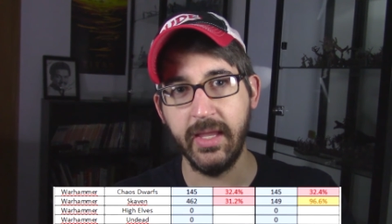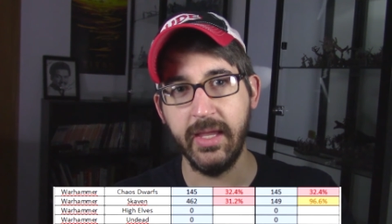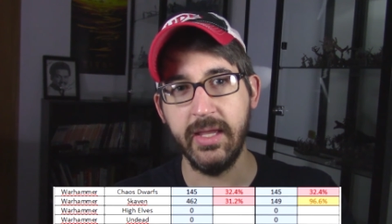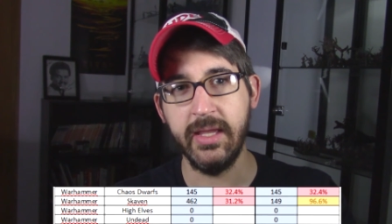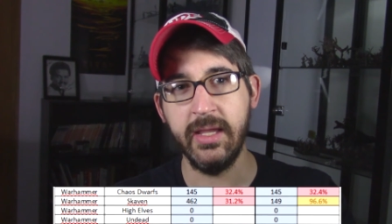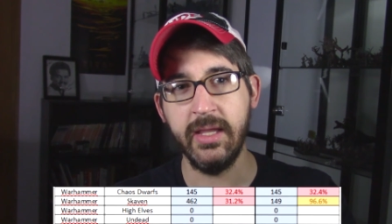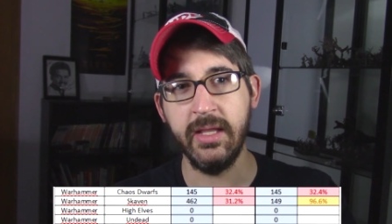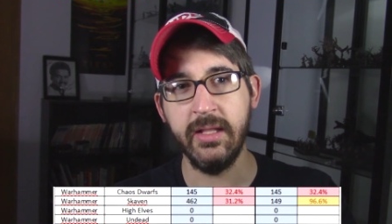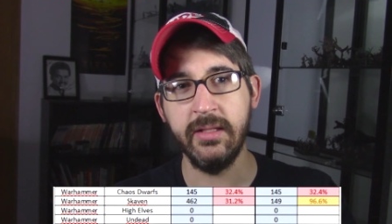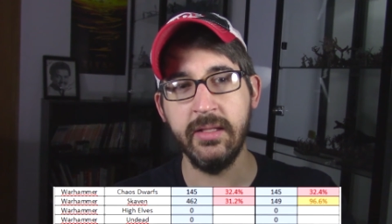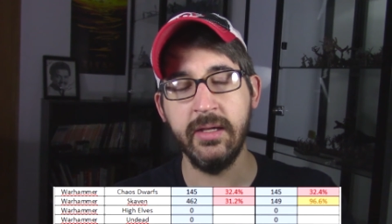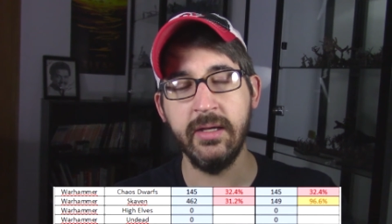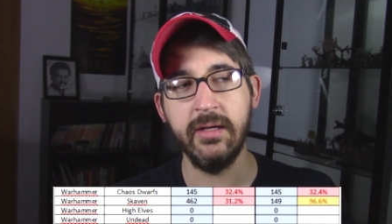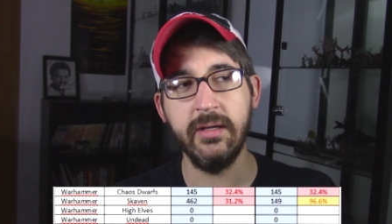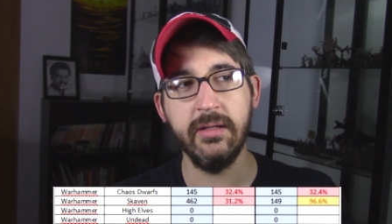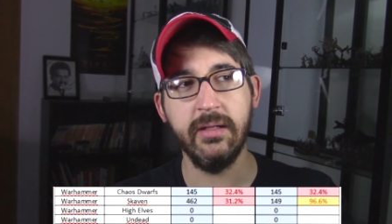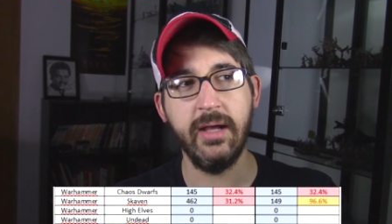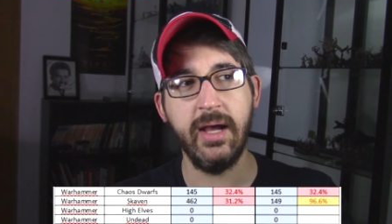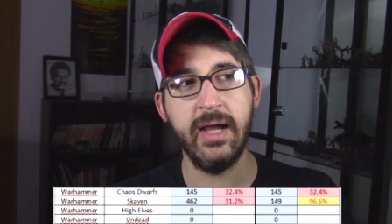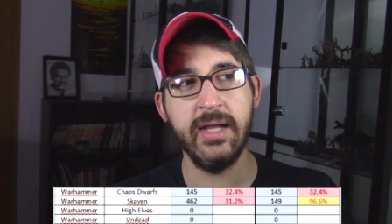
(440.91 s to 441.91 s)
And
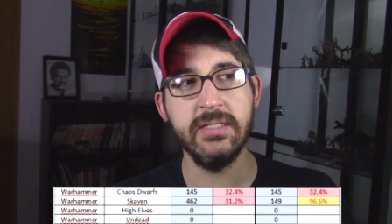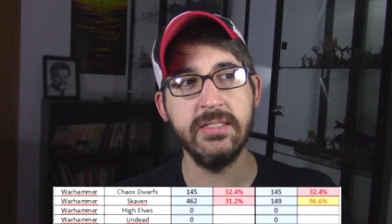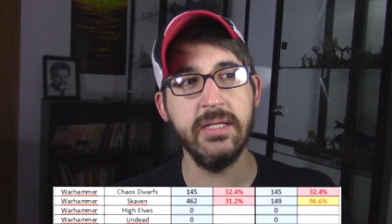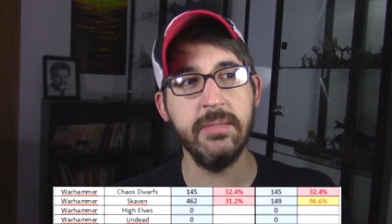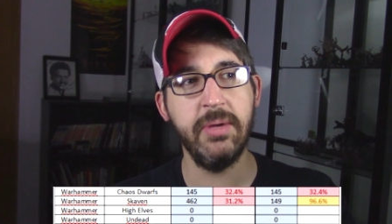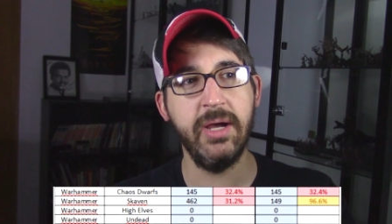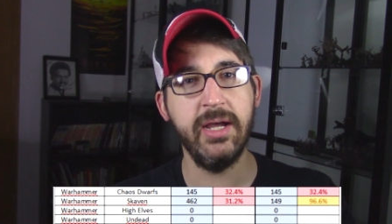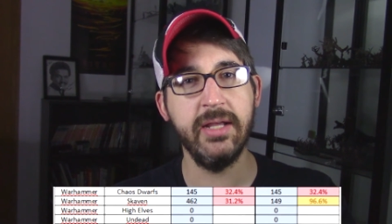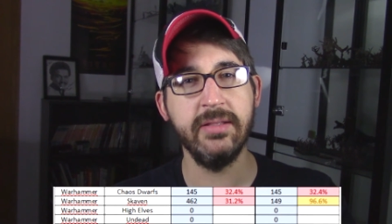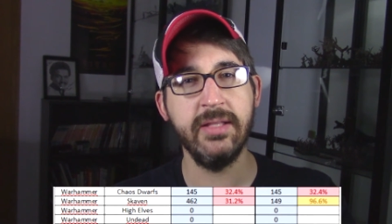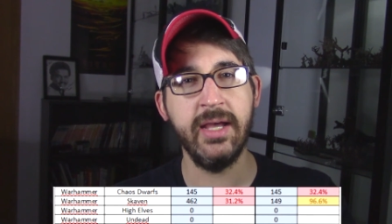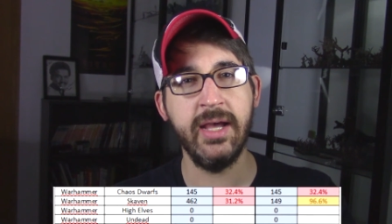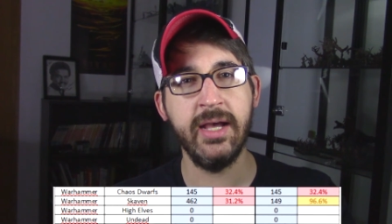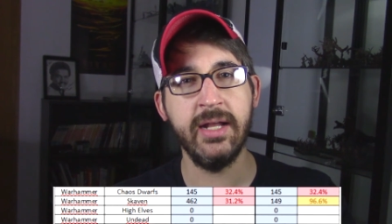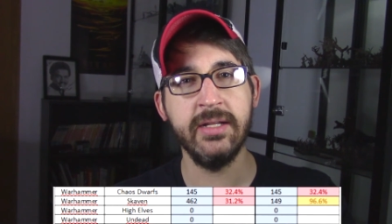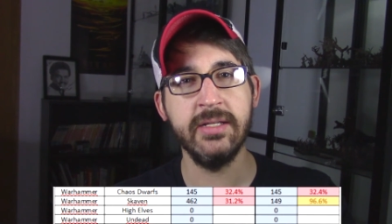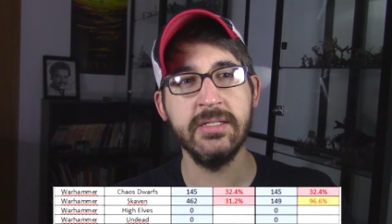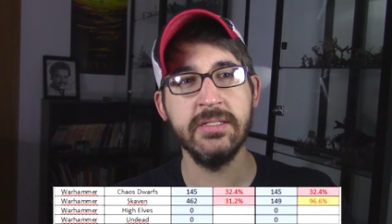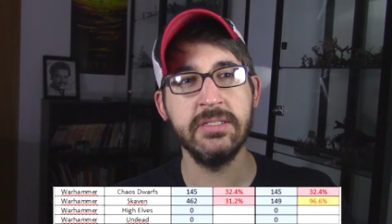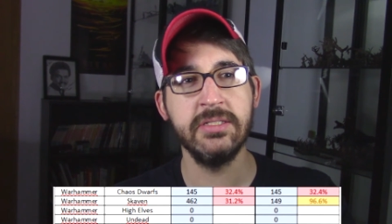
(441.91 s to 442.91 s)
the idea behind
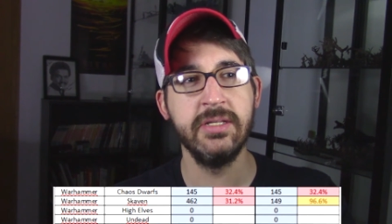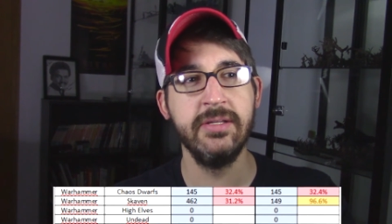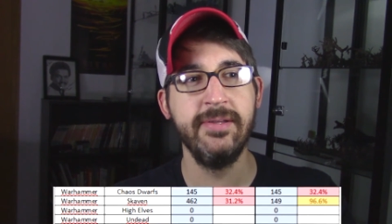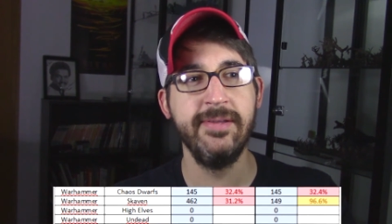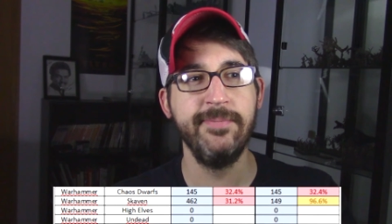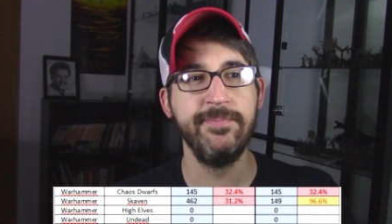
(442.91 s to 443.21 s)
that is